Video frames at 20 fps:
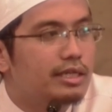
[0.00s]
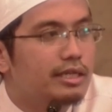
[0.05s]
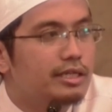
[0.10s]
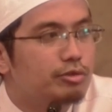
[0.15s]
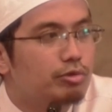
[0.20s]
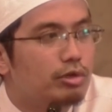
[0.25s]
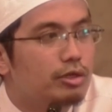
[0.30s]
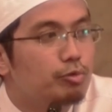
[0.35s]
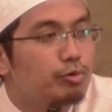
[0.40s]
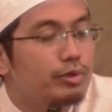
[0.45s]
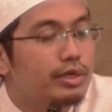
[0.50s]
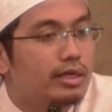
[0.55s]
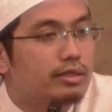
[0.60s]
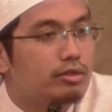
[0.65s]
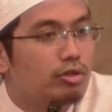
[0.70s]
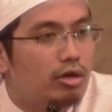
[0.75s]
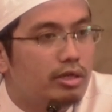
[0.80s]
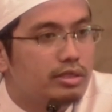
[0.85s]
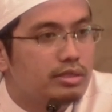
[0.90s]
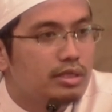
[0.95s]
That is why we are
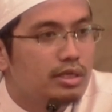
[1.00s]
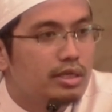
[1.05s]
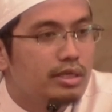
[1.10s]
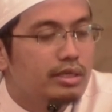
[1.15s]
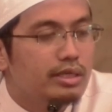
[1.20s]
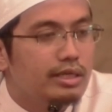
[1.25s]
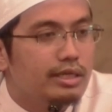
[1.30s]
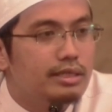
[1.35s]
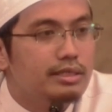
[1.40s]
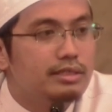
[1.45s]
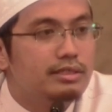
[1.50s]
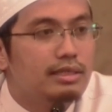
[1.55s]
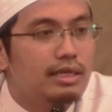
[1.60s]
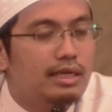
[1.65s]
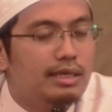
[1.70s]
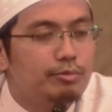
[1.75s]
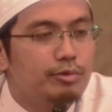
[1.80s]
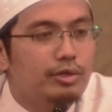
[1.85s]
taught In Islam,